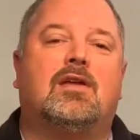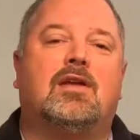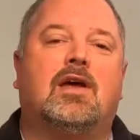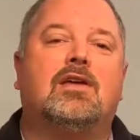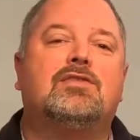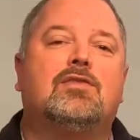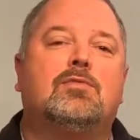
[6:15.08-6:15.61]

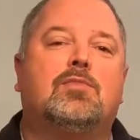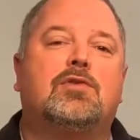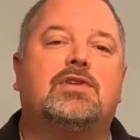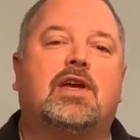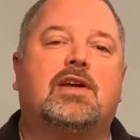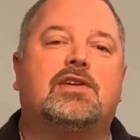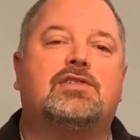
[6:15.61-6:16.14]
Nozzle
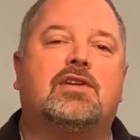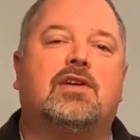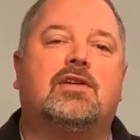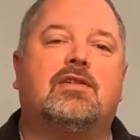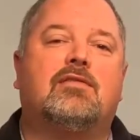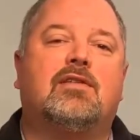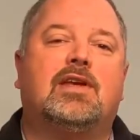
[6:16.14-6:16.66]

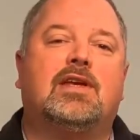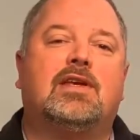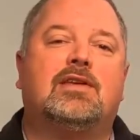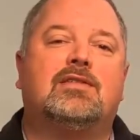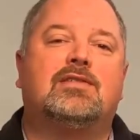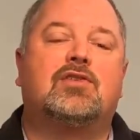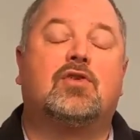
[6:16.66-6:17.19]
protection
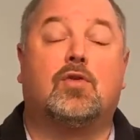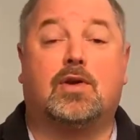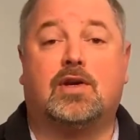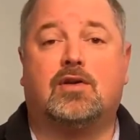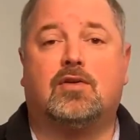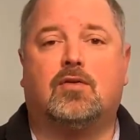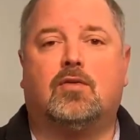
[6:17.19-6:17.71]
is
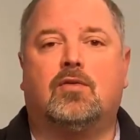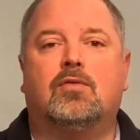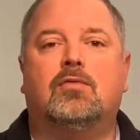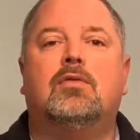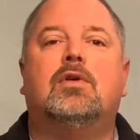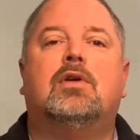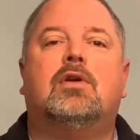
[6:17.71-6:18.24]
critical
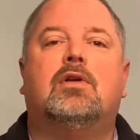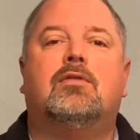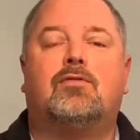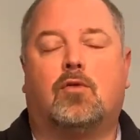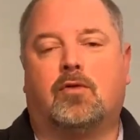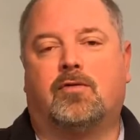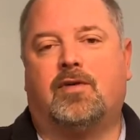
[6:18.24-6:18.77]

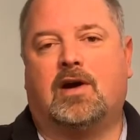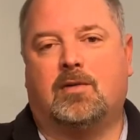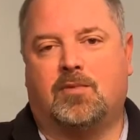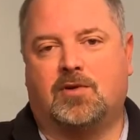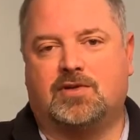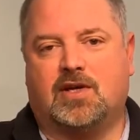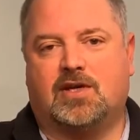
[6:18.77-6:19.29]
for fire
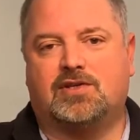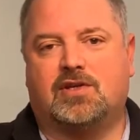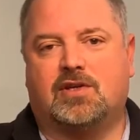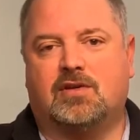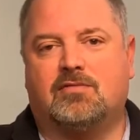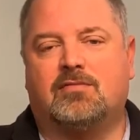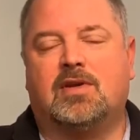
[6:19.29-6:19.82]

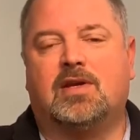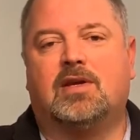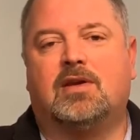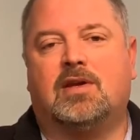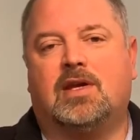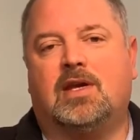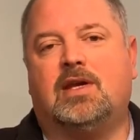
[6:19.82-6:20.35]
protection.
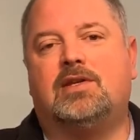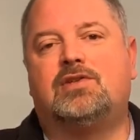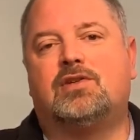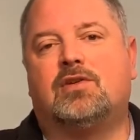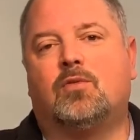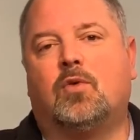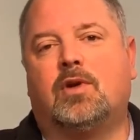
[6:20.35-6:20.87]

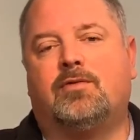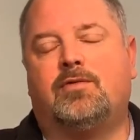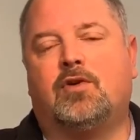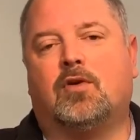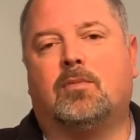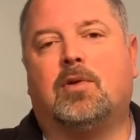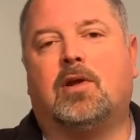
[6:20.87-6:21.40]
Each one of
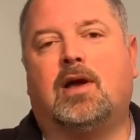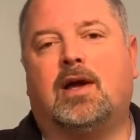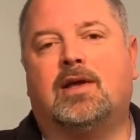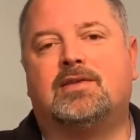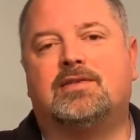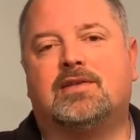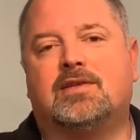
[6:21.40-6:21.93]
your
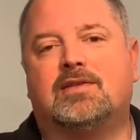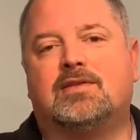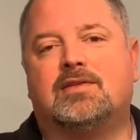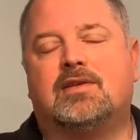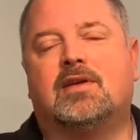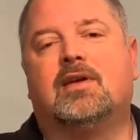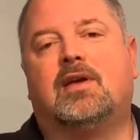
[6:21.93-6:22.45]

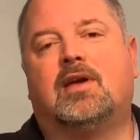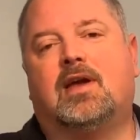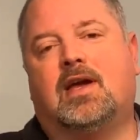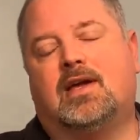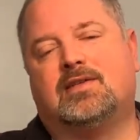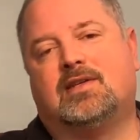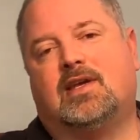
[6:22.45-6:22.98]
appliances
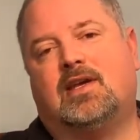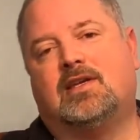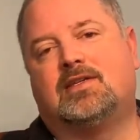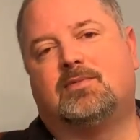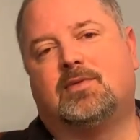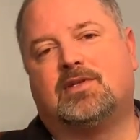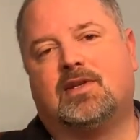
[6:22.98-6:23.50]
has a
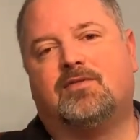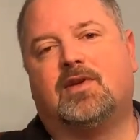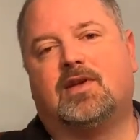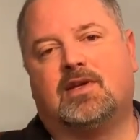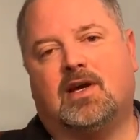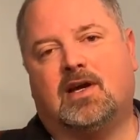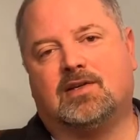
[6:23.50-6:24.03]

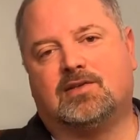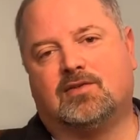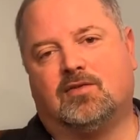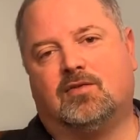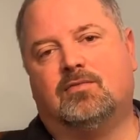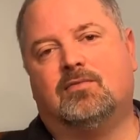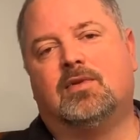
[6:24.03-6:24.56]
specific
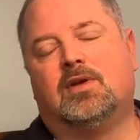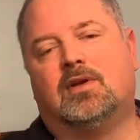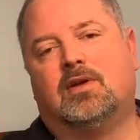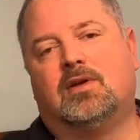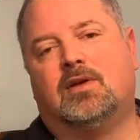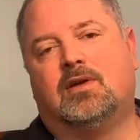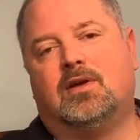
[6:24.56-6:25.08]
nozzle
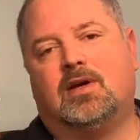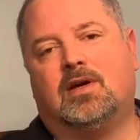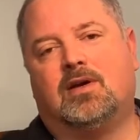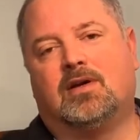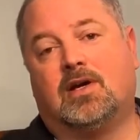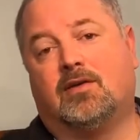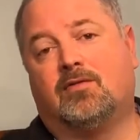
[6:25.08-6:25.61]

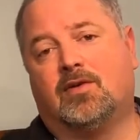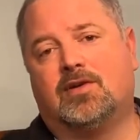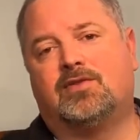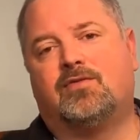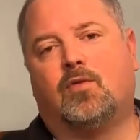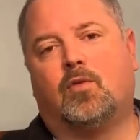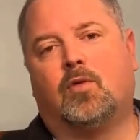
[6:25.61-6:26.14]

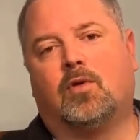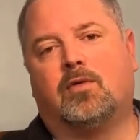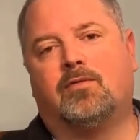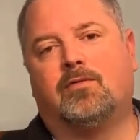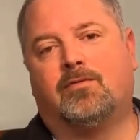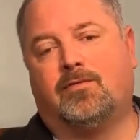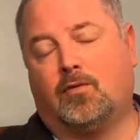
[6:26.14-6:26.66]
coverage for
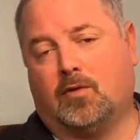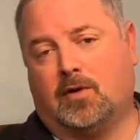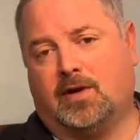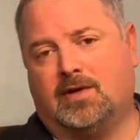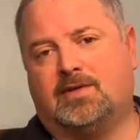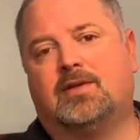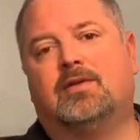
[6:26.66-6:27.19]

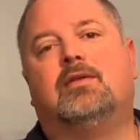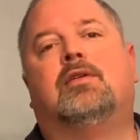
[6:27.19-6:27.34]
it.